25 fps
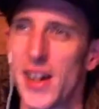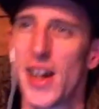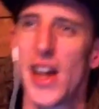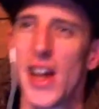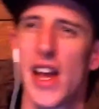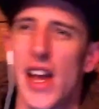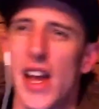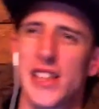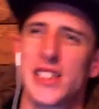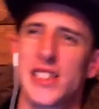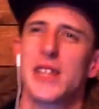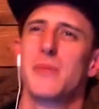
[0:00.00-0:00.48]

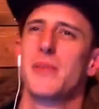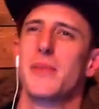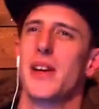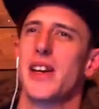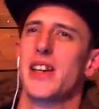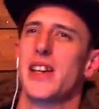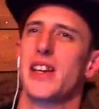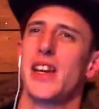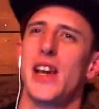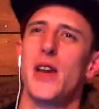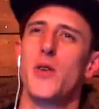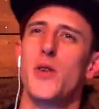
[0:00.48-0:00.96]
it seemed
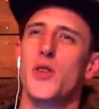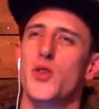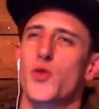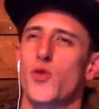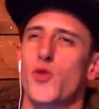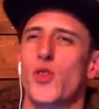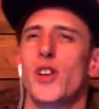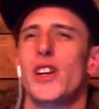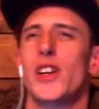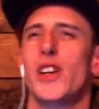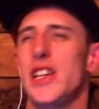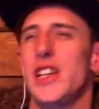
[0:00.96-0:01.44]
like it was
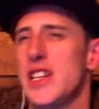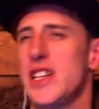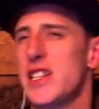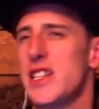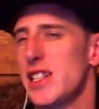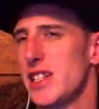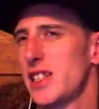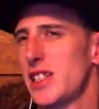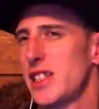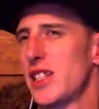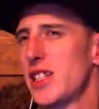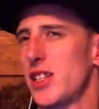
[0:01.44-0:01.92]
really
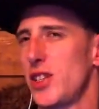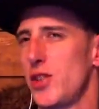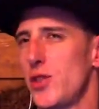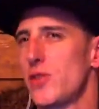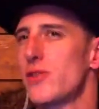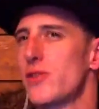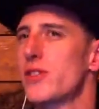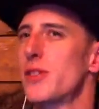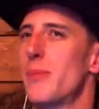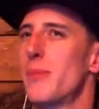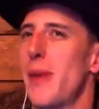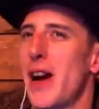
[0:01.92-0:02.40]
easy to
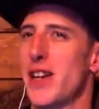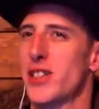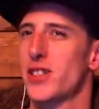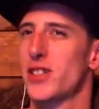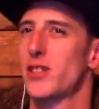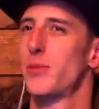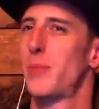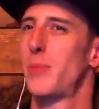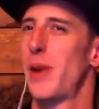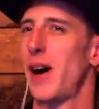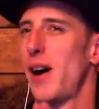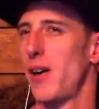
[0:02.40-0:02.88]
use the magical
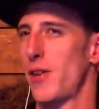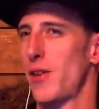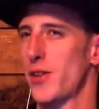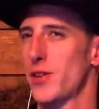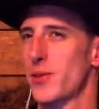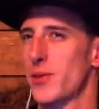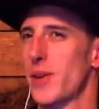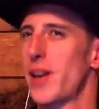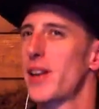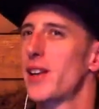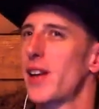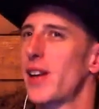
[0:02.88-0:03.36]
powers,
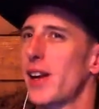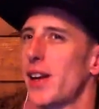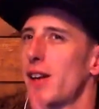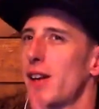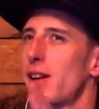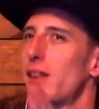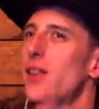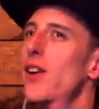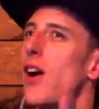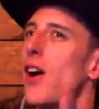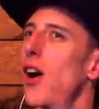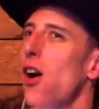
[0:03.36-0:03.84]
right? Like,
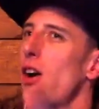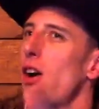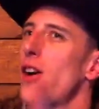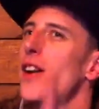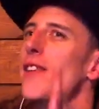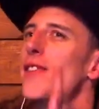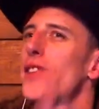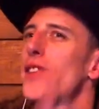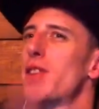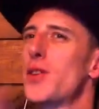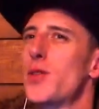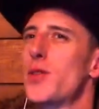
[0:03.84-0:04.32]
all you
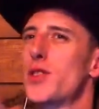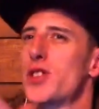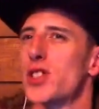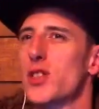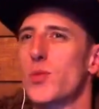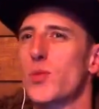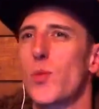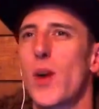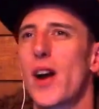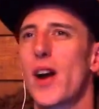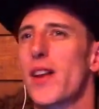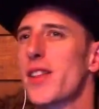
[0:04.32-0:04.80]
have to do is
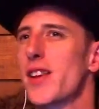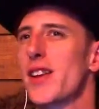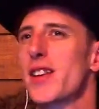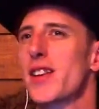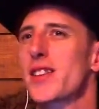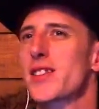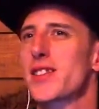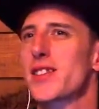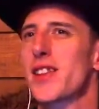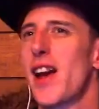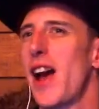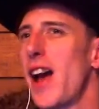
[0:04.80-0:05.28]
just wear
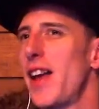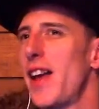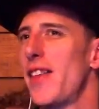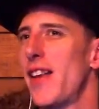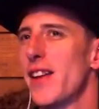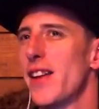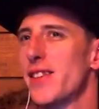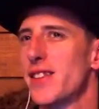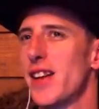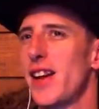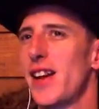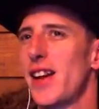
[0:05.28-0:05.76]
this, and
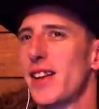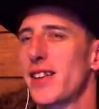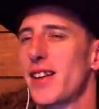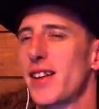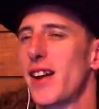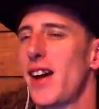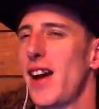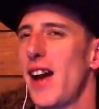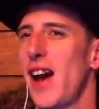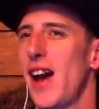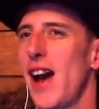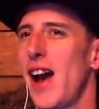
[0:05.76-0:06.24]
that's it.
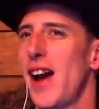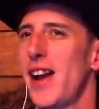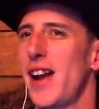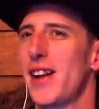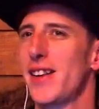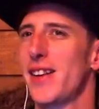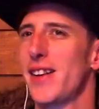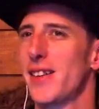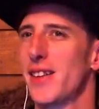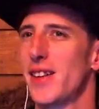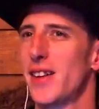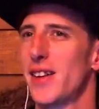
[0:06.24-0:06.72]

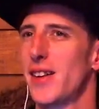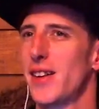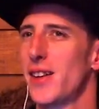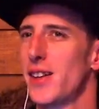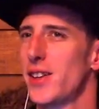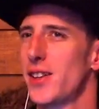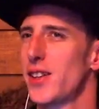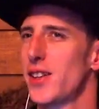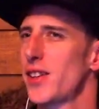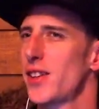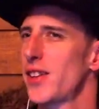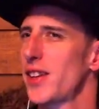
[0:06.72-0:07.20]
And
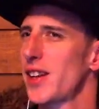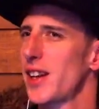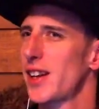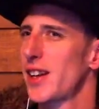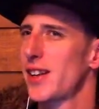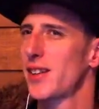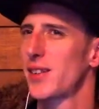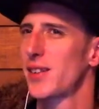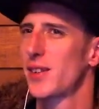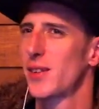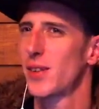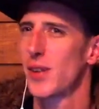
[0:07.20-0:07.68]
you're
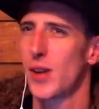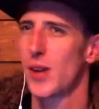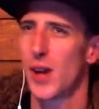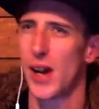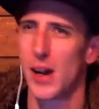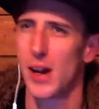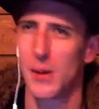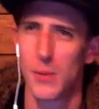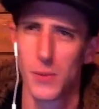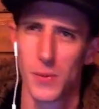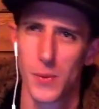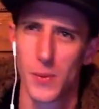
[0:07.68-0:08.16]
thinking,
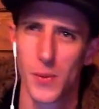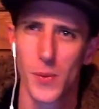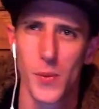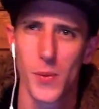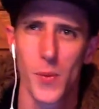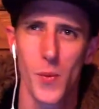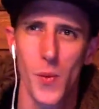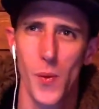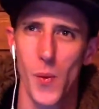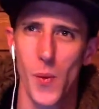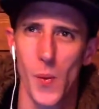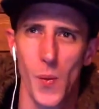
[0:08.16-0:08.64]

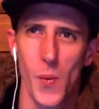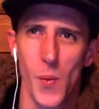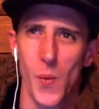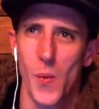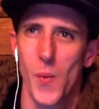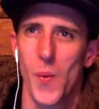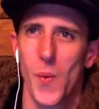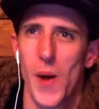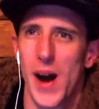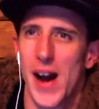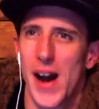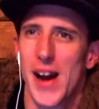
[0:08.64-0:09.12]

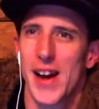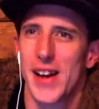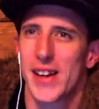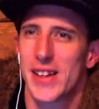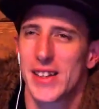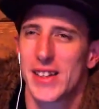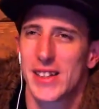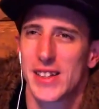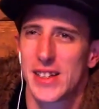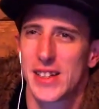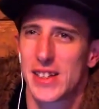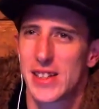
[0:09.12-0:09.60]
why
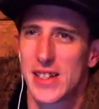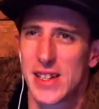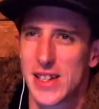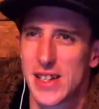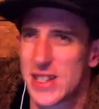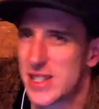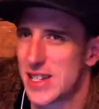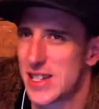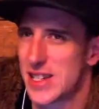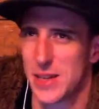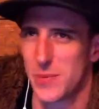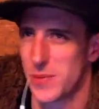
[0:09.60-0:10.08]

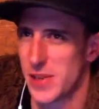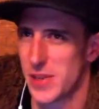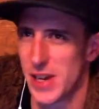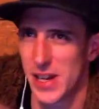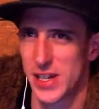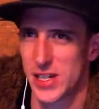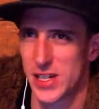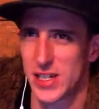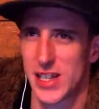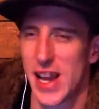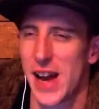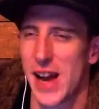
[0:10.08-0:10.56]
didn't we
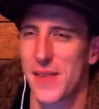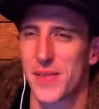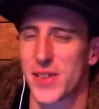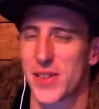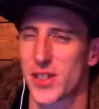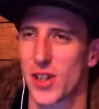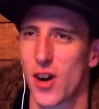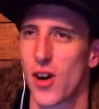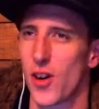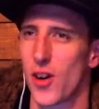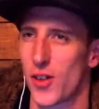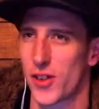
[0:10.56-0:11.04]
just have this
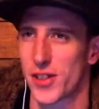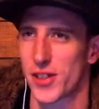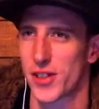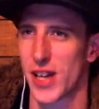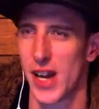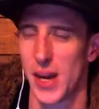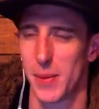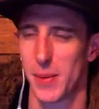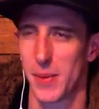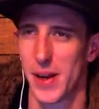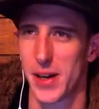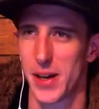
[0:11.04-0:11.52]
all the
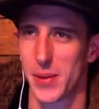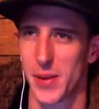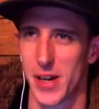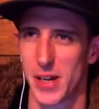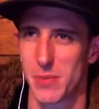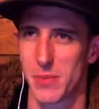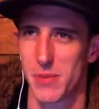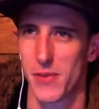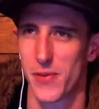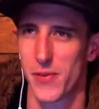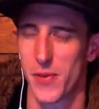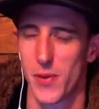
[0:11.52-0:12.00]
time anyways,
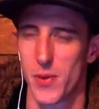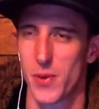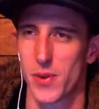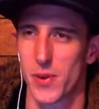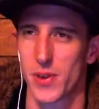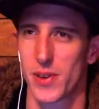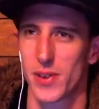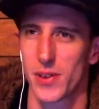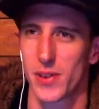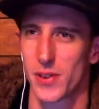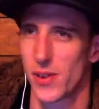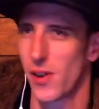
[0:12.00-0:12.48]

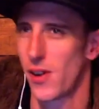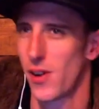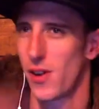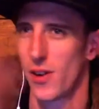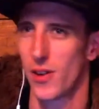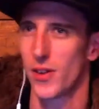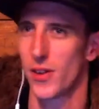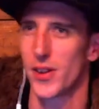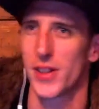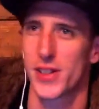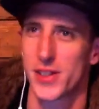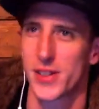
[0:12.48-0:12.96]
before
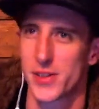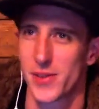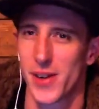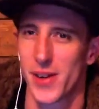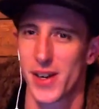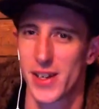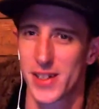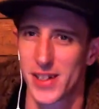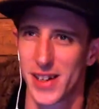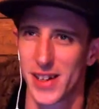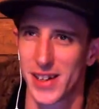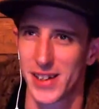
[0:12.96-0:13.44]
all this,
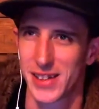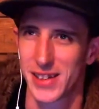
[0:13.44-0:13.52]
right? Like,